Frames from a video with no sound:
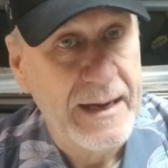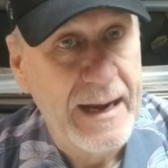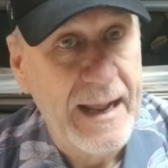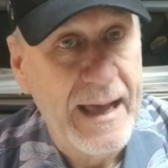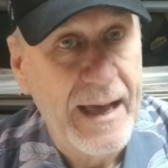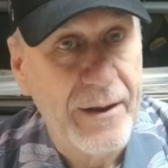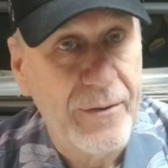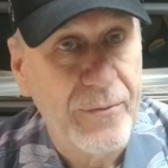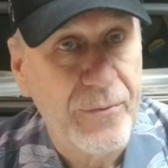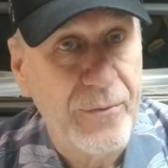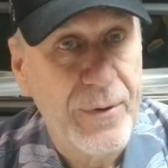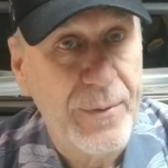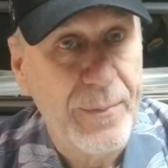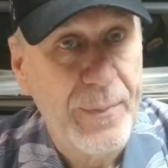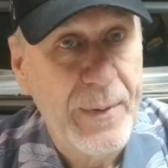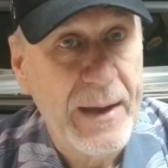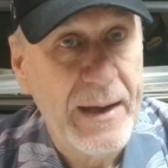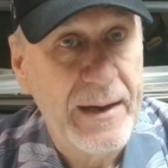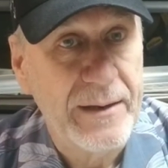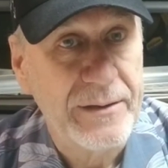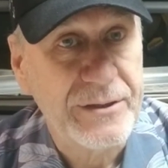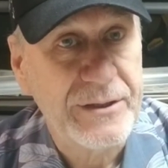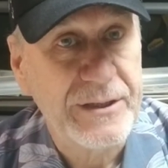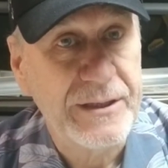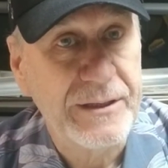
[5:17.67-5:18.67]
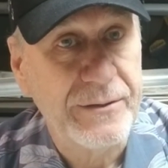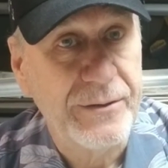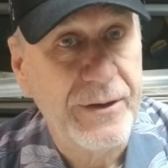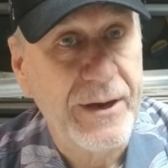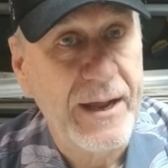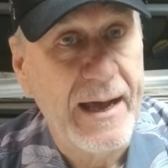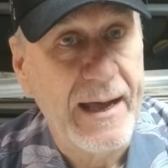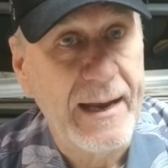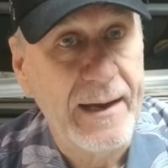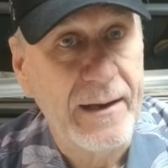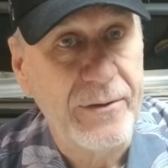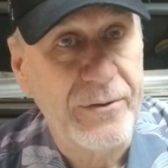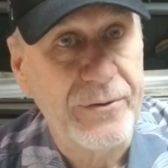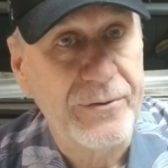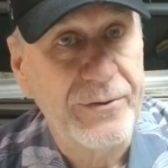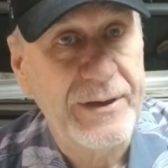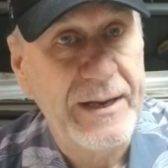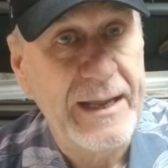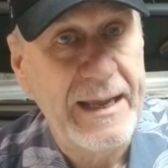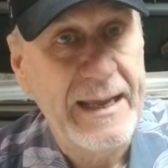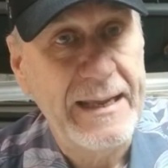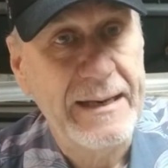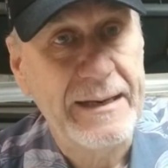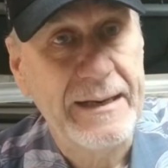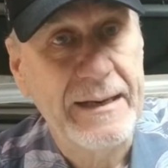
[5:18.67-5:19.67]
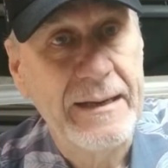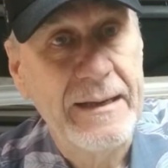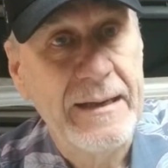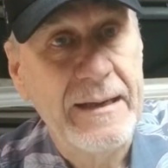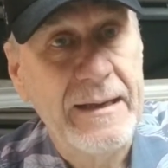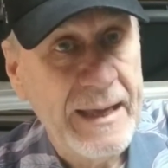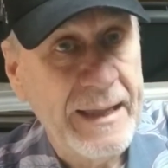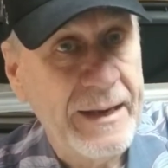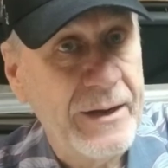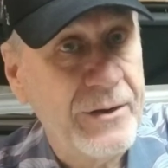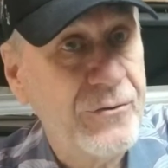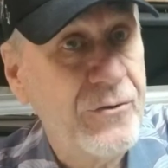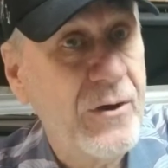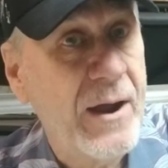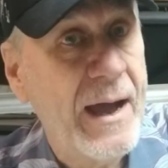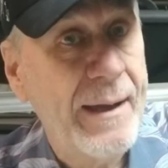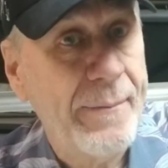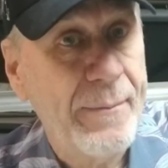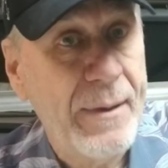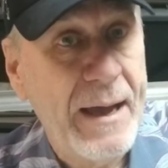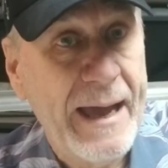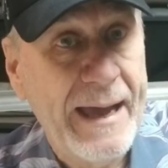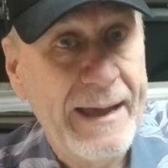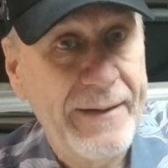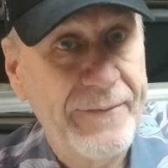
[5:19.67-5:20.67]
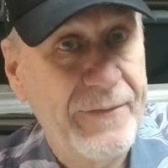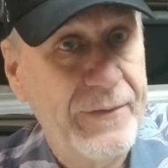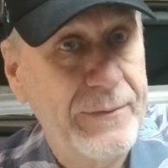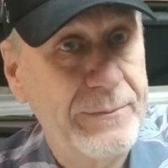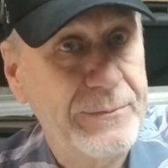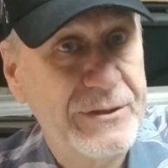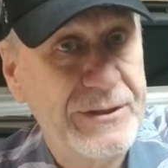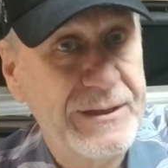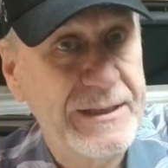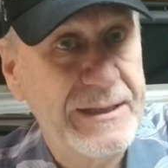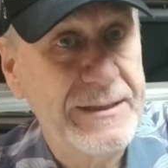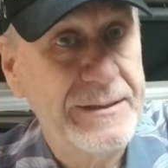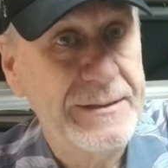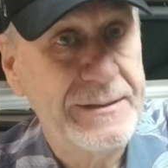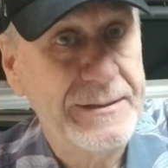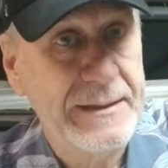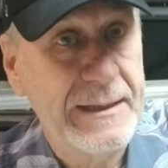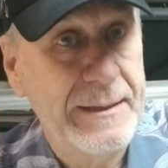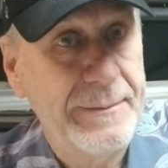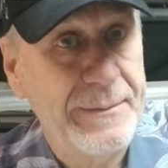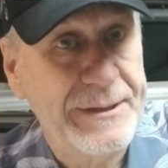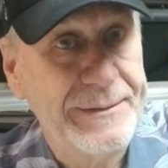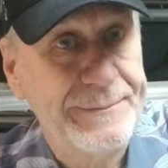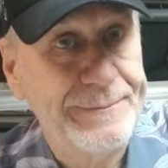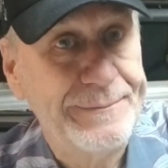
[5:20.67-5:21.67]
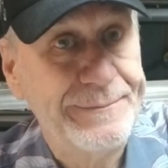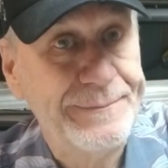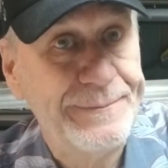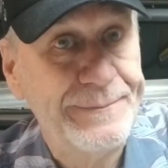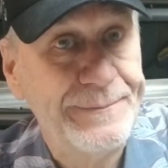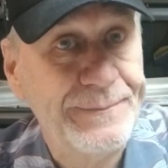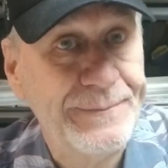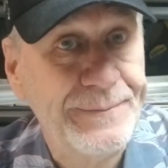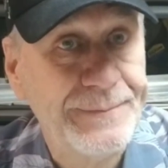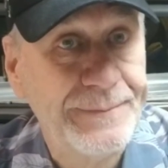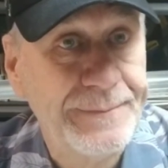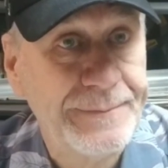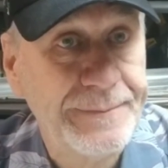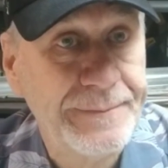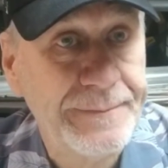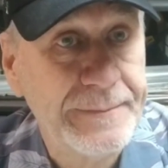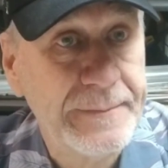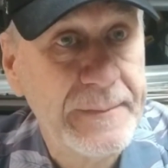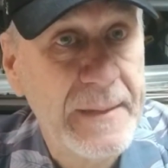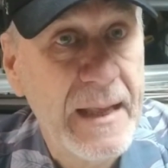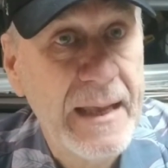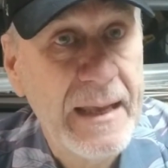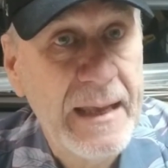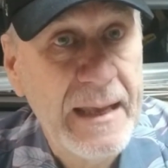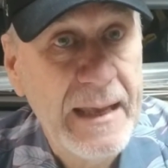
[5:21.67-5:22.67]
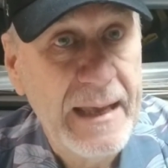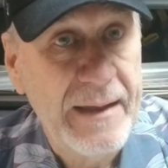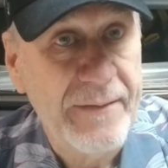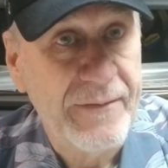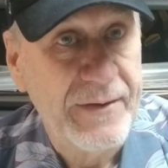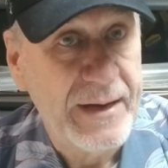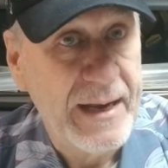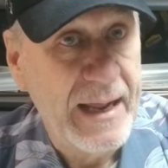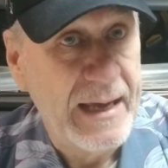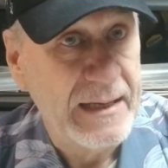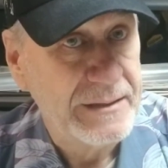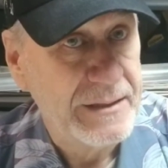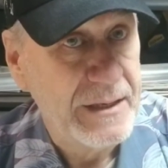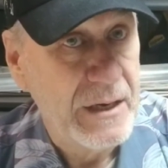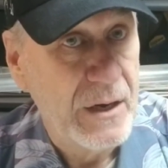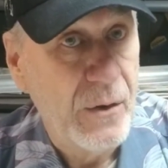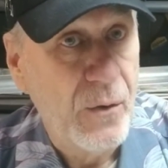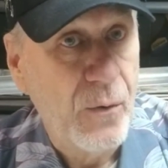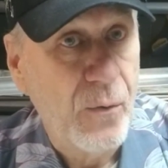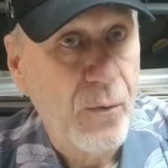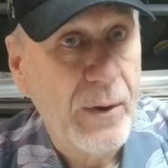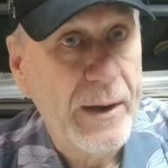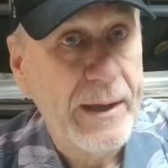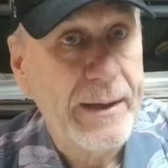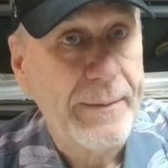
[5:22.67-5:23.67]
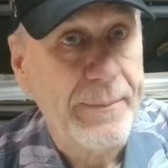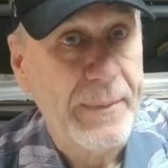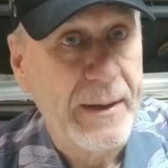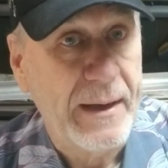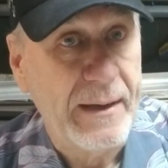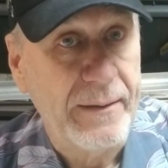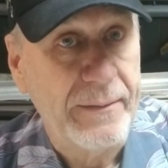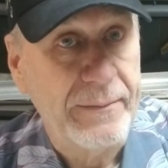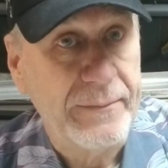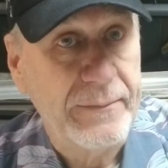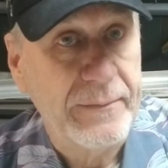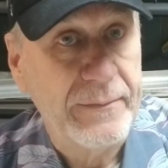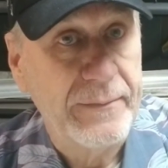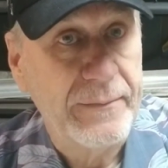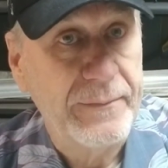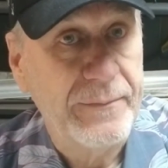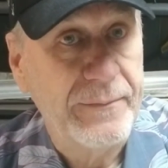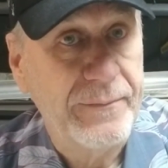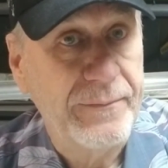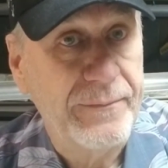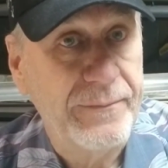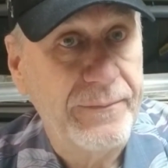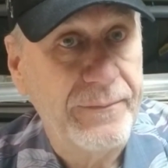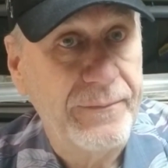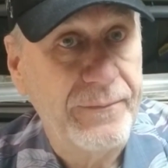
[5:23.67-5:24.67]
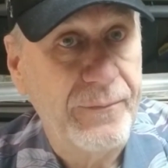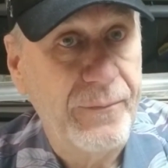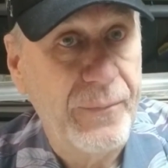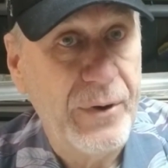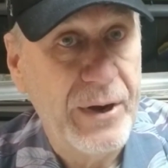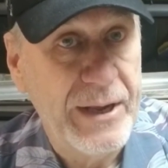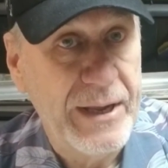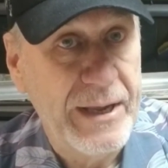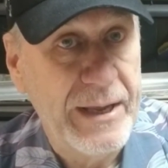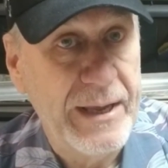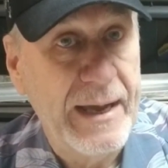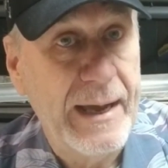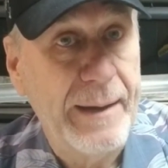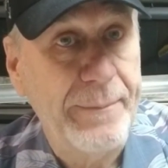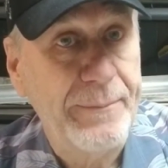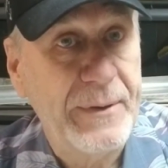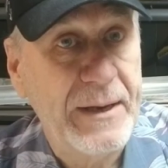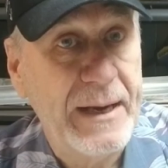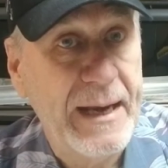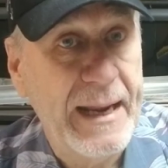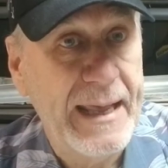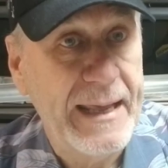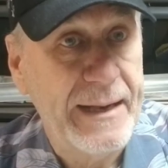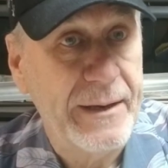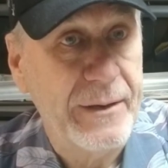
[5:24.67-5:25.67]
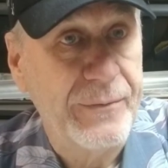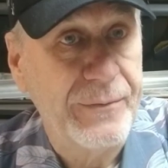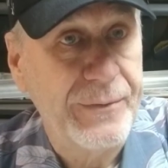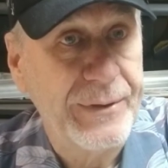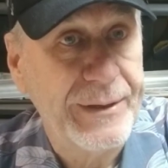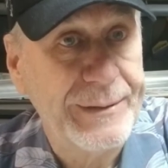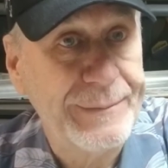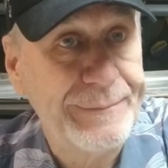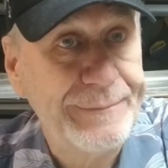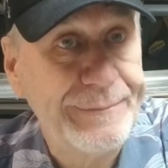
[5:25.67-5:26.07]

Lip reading: how to repair Silnylon tent in a dry bag from Cedar Summit. If it doesn't hold up, I'll bring you up to date on it.